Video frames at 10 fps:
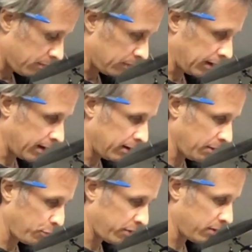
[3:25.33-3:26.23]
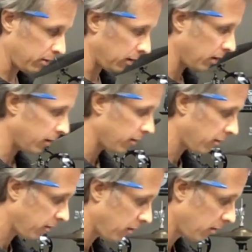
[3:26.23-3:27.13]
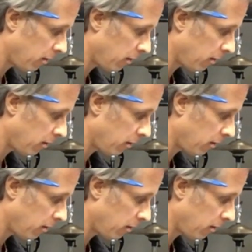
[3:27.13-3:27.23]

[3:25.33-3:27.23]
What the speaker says: lined up with your lugs